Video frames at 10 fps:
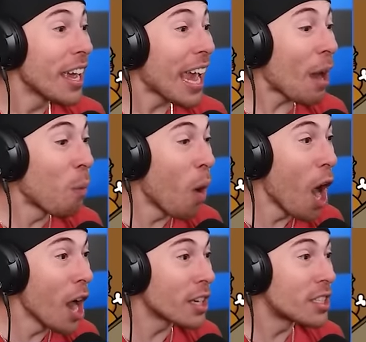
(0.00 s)

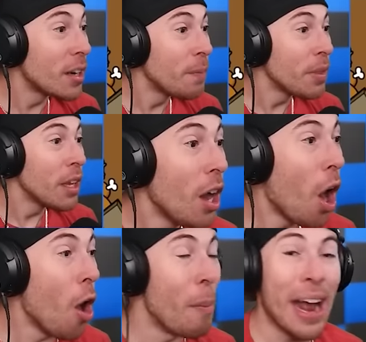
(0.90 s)

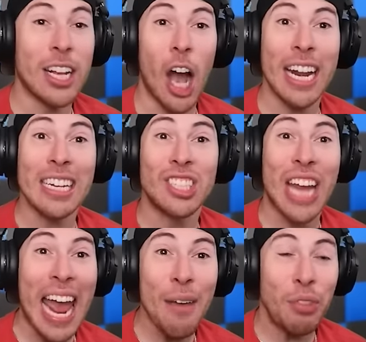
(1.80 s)
Oh my God, he
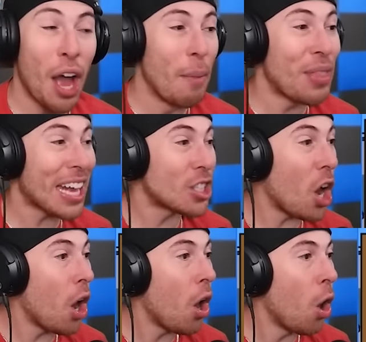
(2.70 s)
saved them. That's,
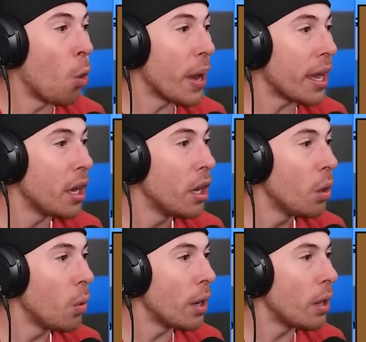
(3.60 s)
oh wait,
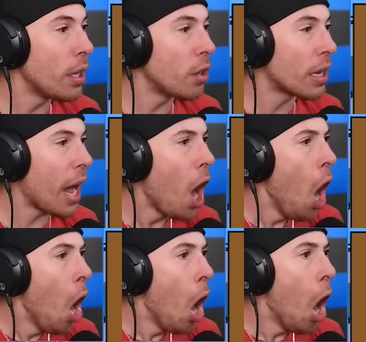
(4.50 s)
what little guy?
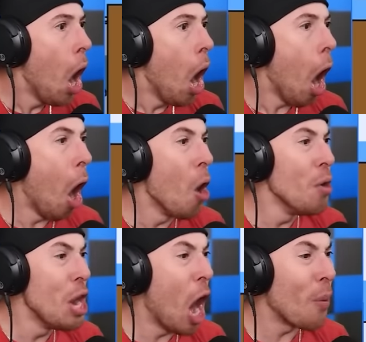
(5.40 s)
Oh
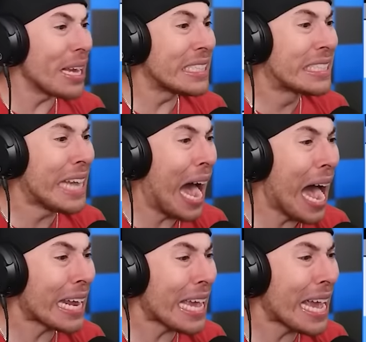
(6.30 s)
no, he's
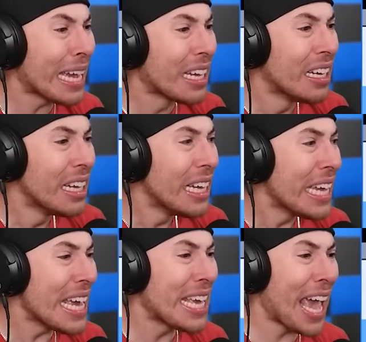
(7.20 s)
dying!
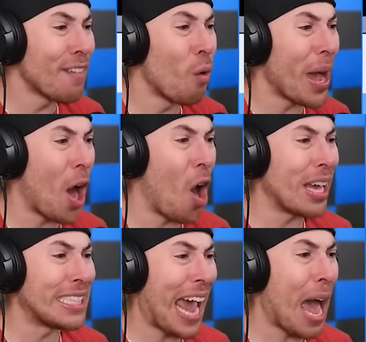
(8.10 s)
He gave away all
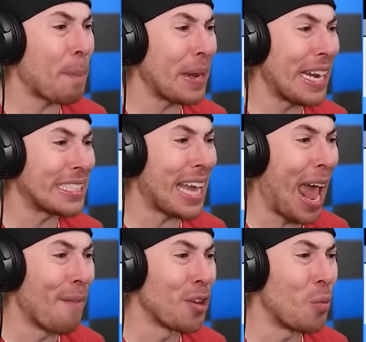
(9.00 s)
his happiness to
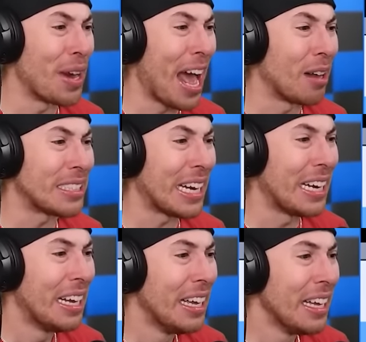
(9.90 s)
everyone else, and
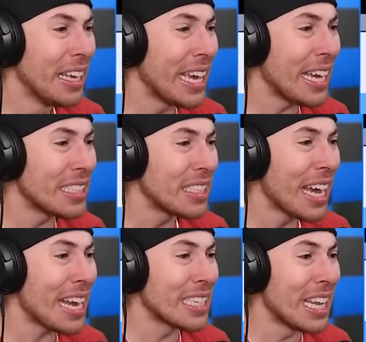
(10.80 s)
he's
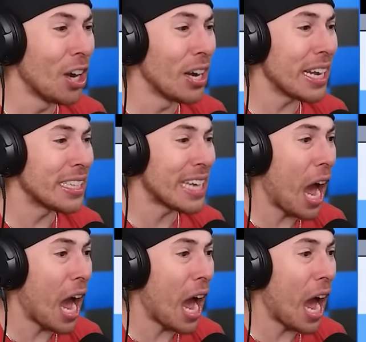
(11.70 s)
literally